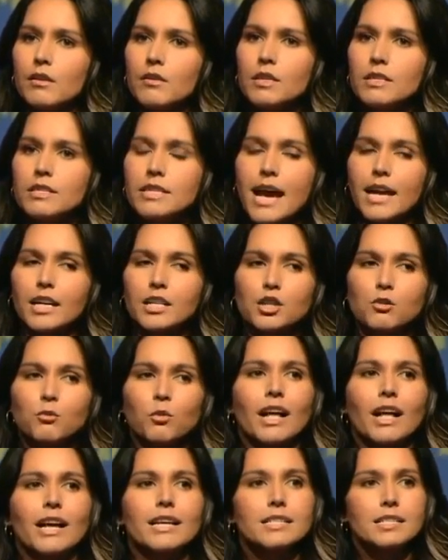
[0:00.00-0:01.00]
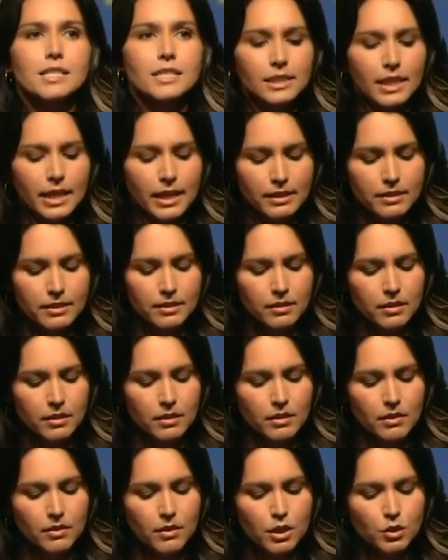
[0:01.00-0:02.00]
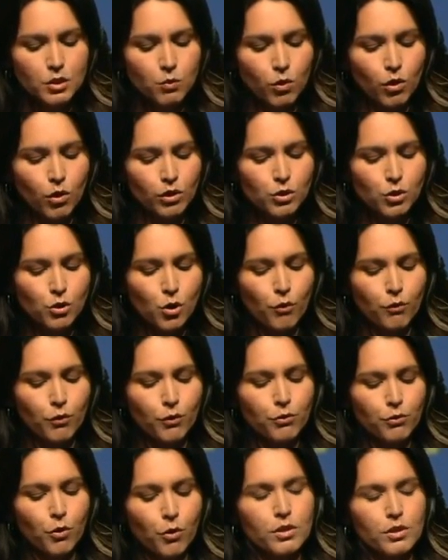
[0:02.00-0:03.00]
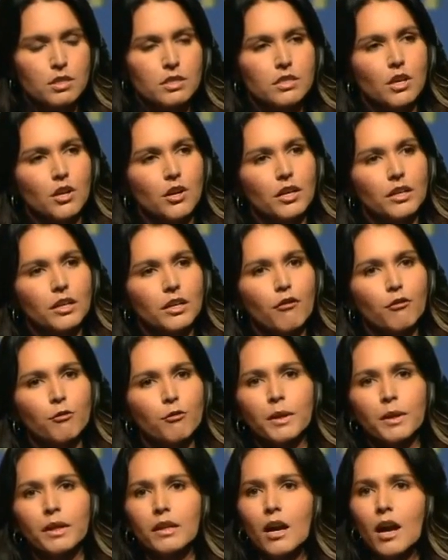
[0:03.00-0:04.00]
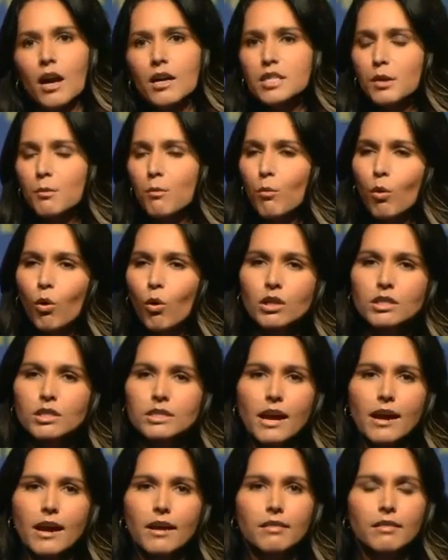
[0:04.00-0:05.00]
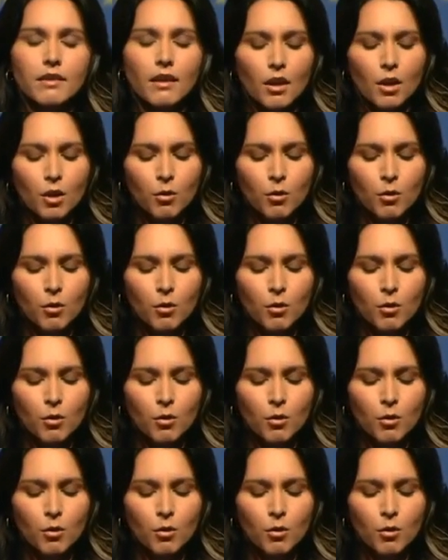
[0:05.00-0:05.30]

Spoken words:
This action will escalate this war to overthrow the Syrian government, causing more death,